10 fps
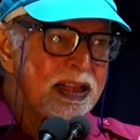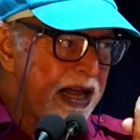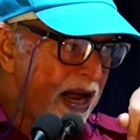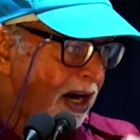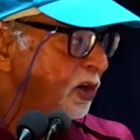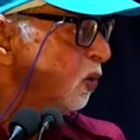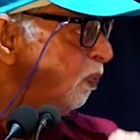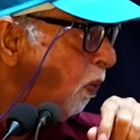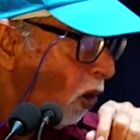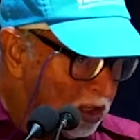They had to
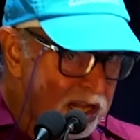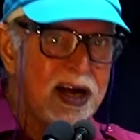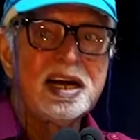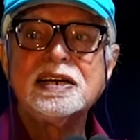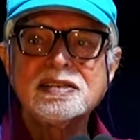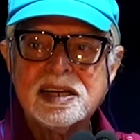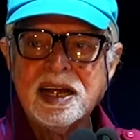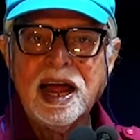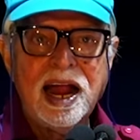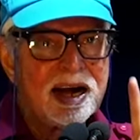bow their eyes,
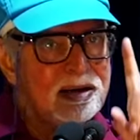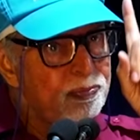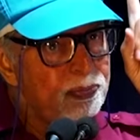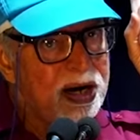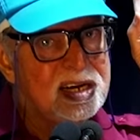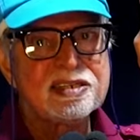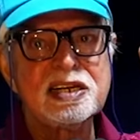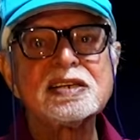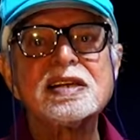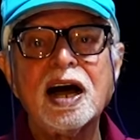and Bhagat
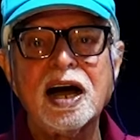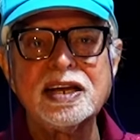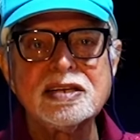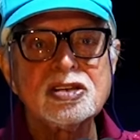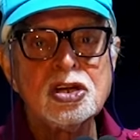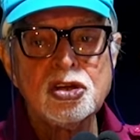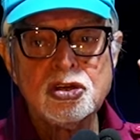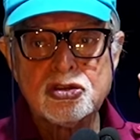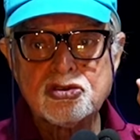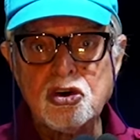Singh's eyes
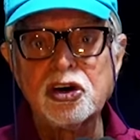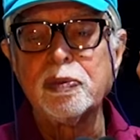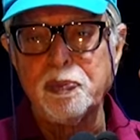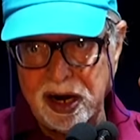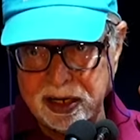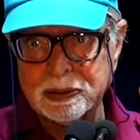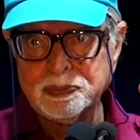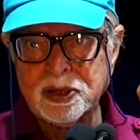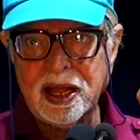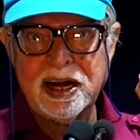stood apart,
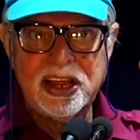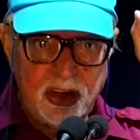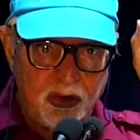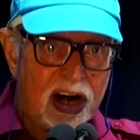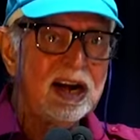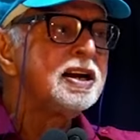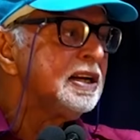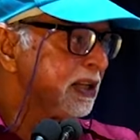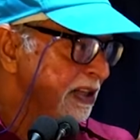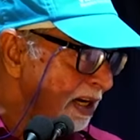and he won
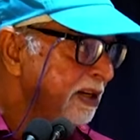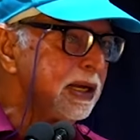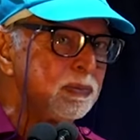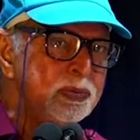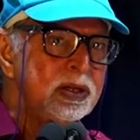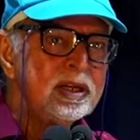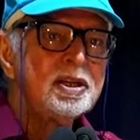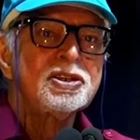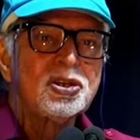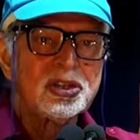in that game.
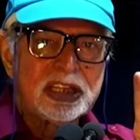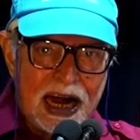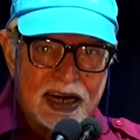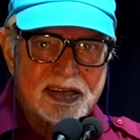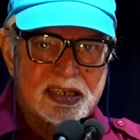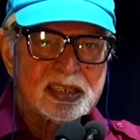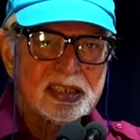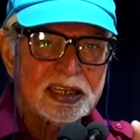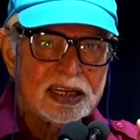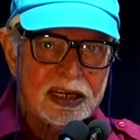So
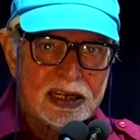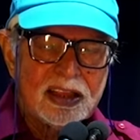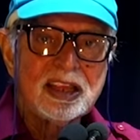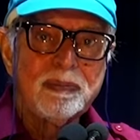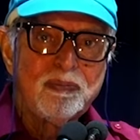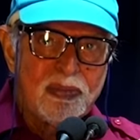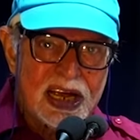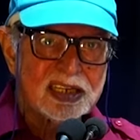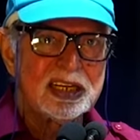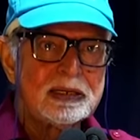that's the
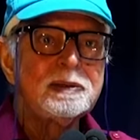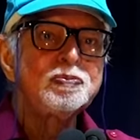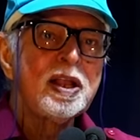message.